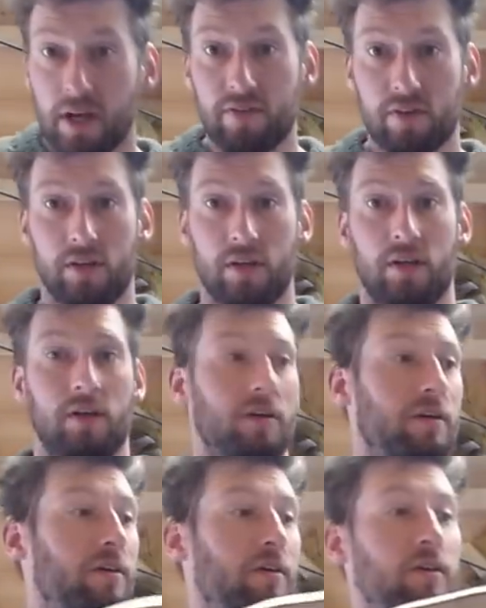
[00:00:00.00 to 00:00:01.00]
we have it,
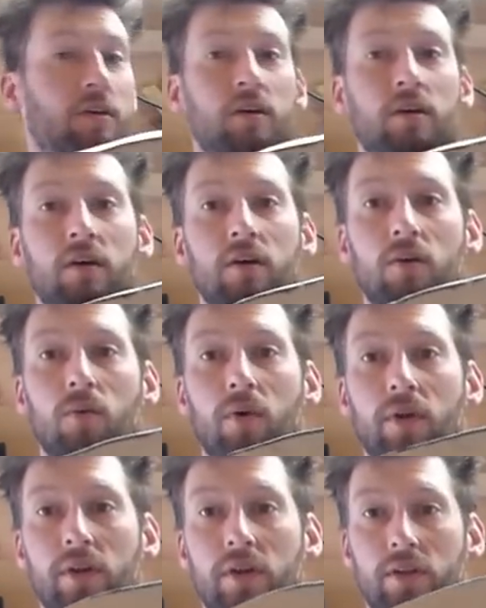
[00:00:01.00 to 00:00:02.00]

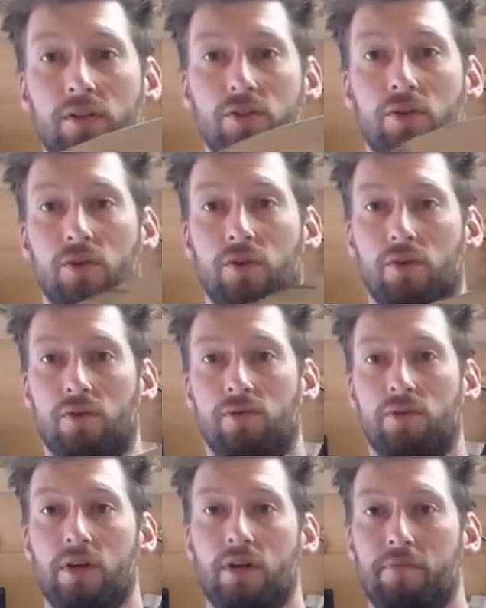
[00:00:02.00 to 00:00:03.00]
one sawn
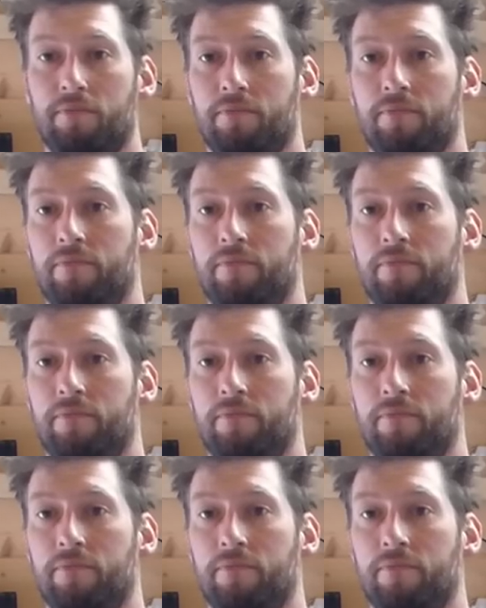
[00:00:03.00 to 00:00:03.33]
frame.